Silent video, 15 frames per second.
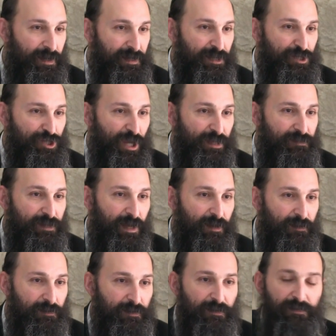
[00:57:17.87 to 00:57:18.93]
an
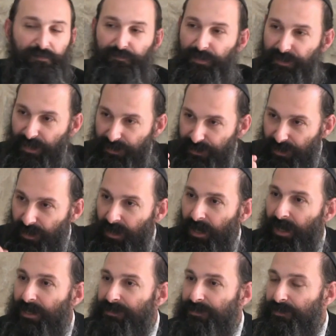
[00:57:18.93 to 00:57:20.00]
agenda. The Yetzer
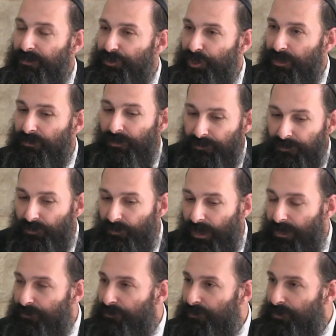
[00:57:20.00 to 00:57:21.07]
Hara has an agenda. So
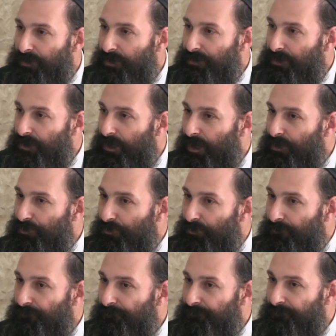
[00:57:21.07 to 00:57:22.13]
lie to the Yetzer Hara
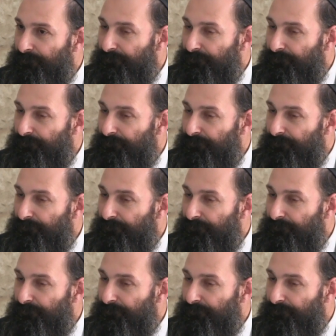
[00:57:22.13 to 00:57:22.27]
too.